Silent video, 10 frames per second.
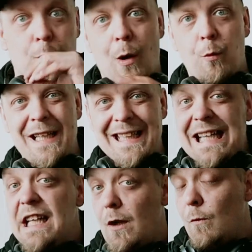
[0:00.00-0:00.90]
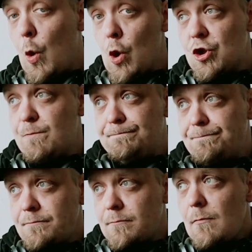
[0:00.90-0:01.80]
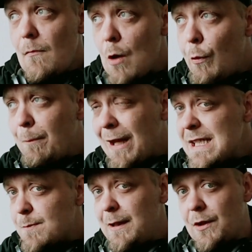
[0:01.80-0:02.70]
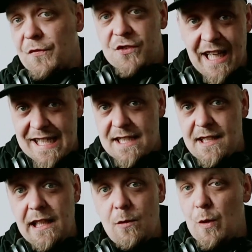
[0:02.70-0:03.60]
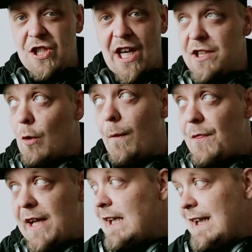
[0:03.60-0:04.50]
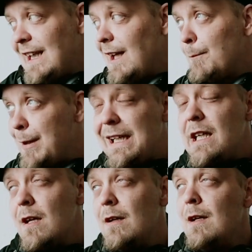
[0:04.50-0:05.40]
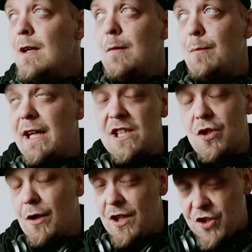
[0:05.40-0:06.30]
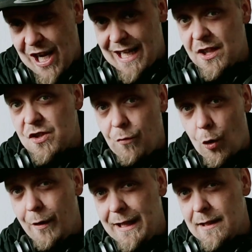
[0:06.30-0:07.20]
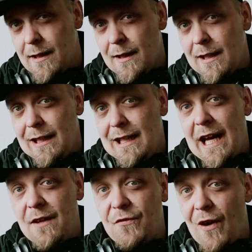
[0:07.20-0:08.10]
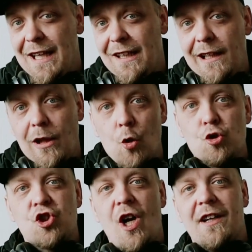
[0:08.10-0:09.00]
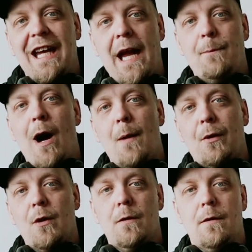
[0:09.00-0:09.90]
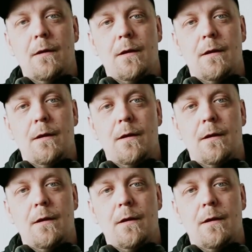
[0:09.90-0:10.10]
what we needed was replacement of Destiny, which I don't think it'll be, but it's gonna challenge for it. And finally Lone Star came up